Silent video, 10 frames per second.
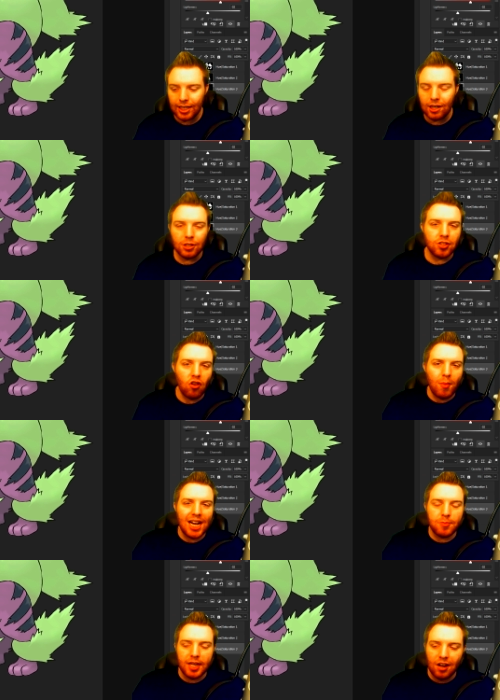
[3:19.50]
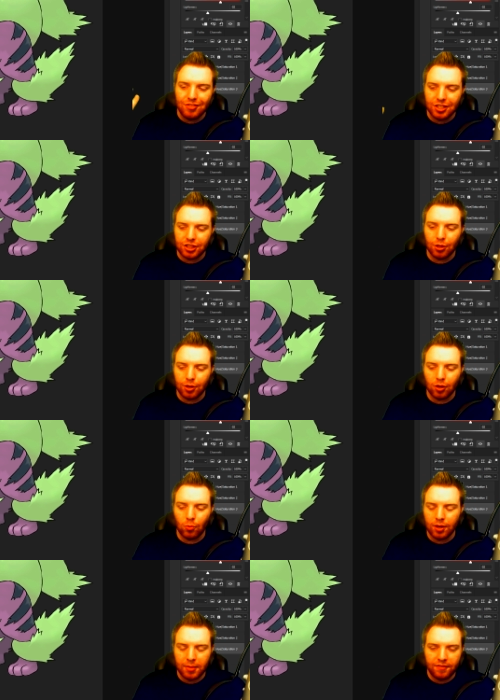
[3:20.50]
Also reminds me of the Joker.
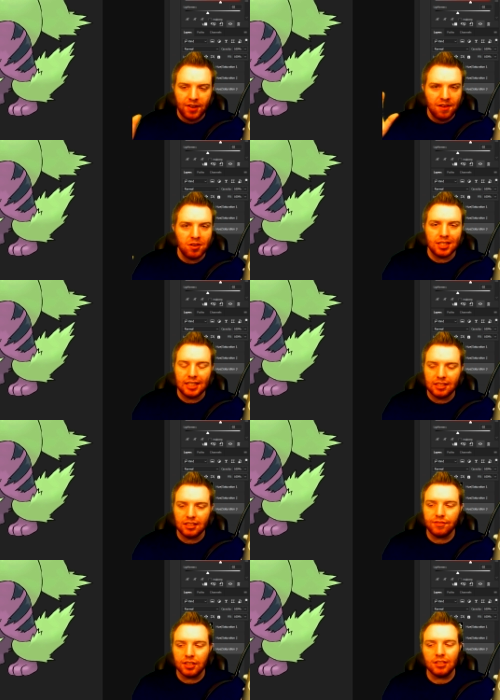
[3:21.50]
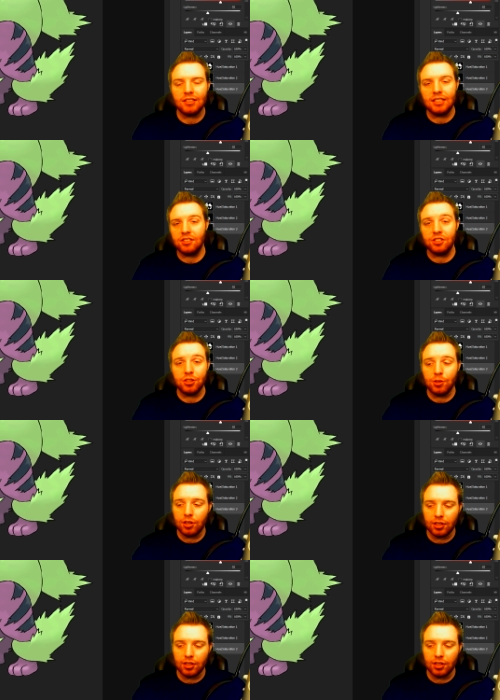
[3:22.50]
One of my favorite D C villains is the Joker,